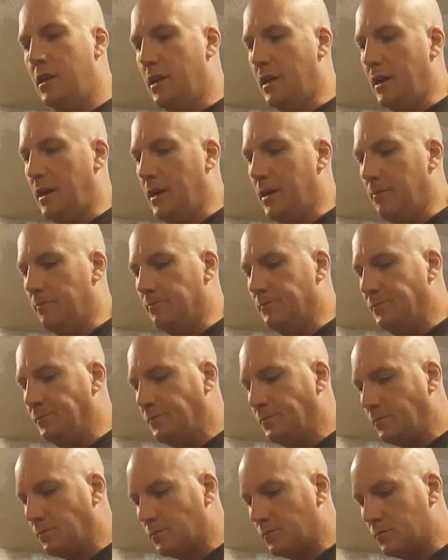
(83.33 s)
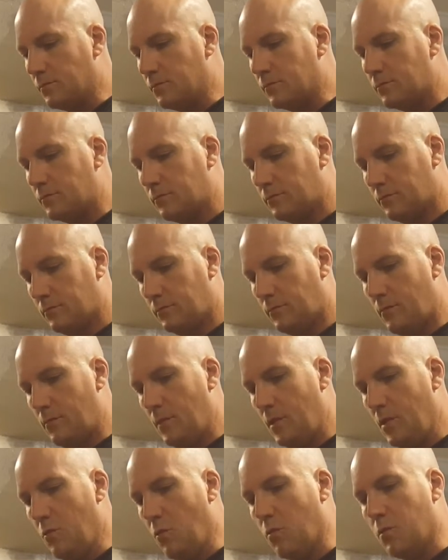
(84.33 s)

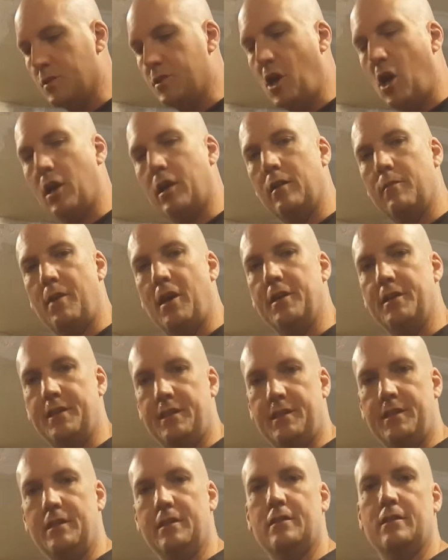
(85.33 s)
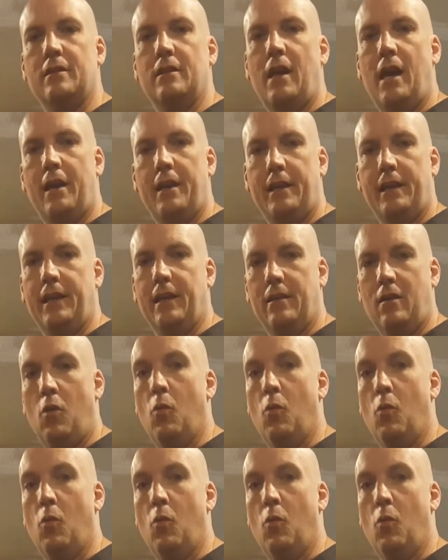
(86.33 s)
where we're talking about distance and how to get